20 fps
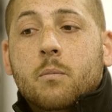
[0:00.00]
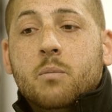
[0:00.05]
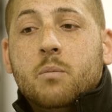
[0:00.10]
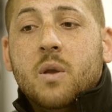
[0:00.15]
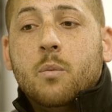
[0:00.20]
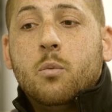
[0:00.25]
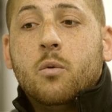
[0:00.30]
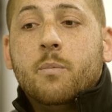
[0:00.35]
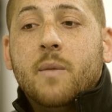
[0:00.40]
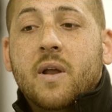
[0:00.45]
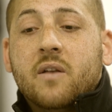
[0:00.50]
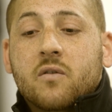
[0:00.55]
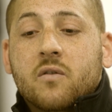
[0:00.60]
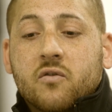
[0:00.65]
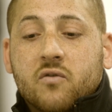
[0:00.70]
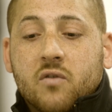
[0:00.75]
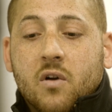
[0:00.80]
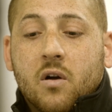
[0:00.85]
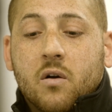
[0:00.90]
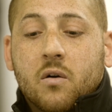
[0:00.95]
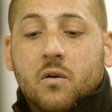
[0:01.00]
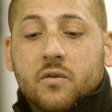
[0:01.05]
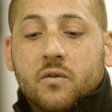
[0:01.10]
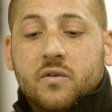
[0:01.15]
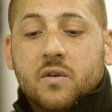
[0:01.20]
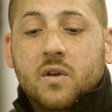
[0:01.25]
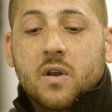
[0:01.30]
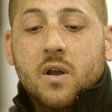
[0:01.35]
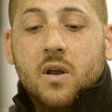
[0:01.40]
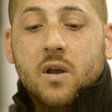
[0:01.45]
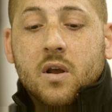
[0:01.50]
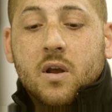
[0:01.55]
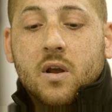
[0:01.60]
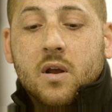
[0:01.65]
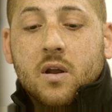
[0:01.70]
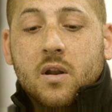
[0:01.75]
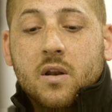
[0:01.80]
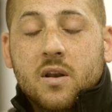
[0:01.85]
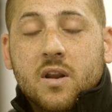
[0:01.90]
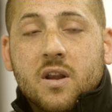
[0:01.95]
People with mental struggles
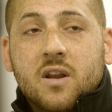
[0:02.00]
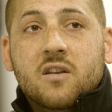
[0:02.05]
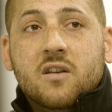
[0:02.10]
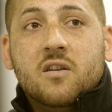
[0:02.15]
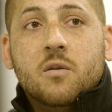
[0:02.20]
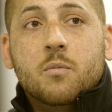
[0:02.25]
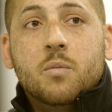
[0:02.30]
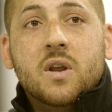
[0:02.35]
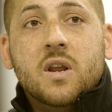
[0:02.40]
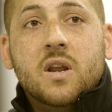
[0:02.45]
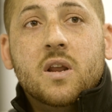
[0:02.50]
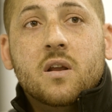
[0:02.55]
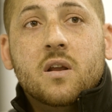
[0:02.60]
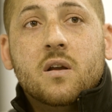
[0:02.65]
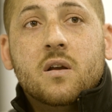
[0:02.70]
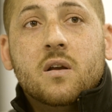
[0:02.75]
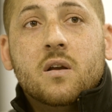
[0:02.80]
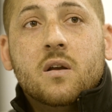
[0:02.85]
need to be